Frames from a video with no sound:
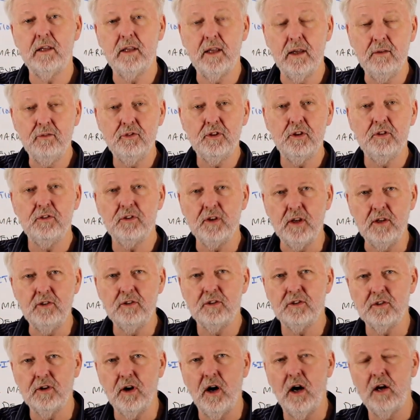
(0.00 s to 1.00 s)
gives us
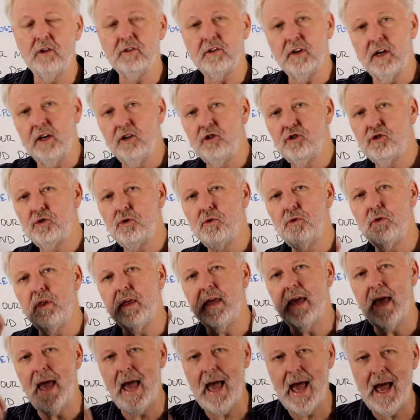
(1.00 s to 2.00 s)
insights into
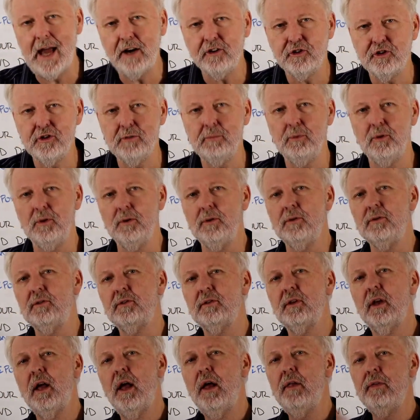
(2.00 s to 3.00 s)
the
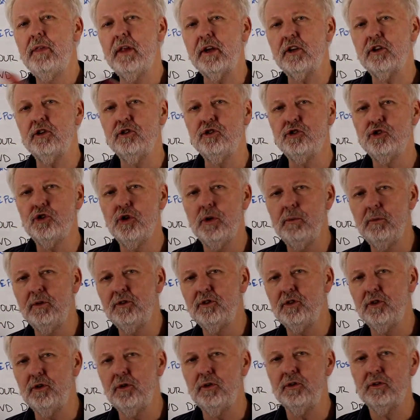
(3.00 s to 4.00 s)
attributes that
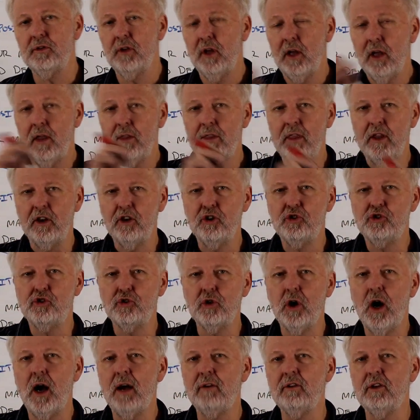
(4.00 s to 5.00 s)
consumers use that are
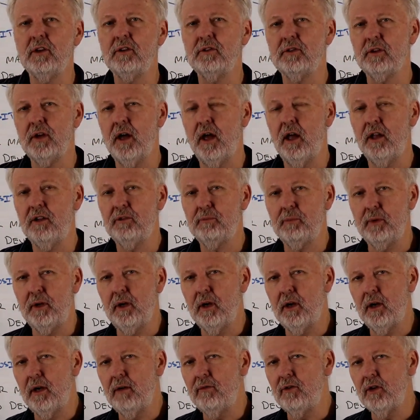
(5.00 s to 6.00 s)
driving sales
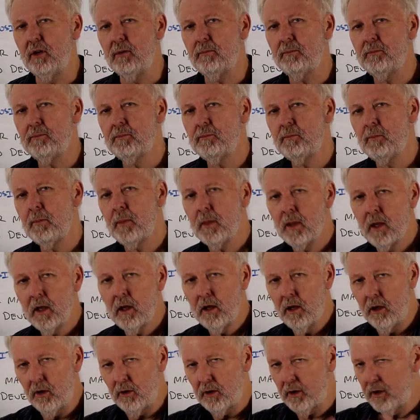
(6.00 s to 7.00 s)
behavior.
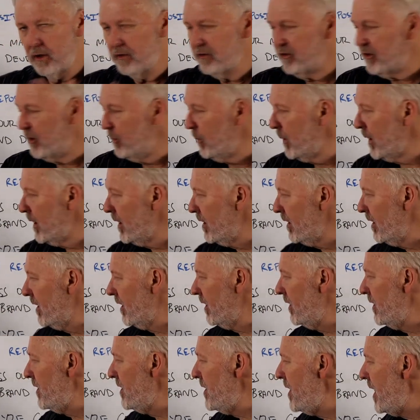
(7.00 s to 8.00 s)
Okay, so we can
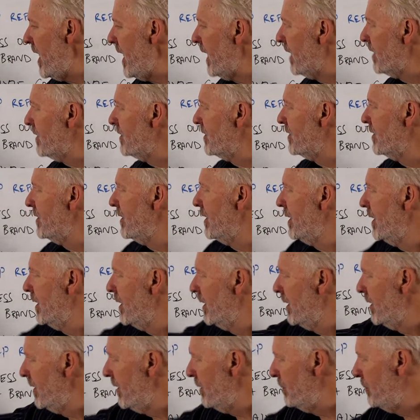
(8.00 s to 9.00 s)
connect
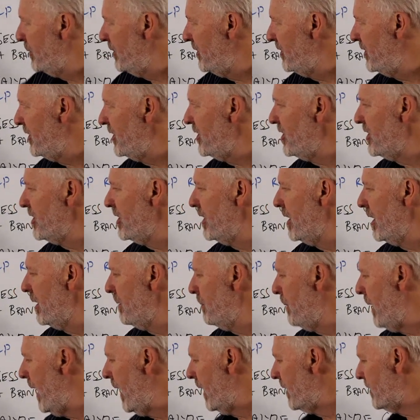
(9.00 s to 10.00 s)
the
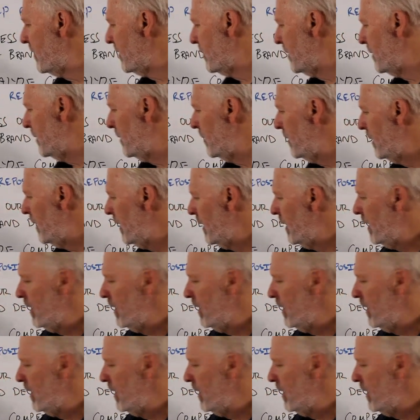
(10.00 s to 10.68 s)
positioning back to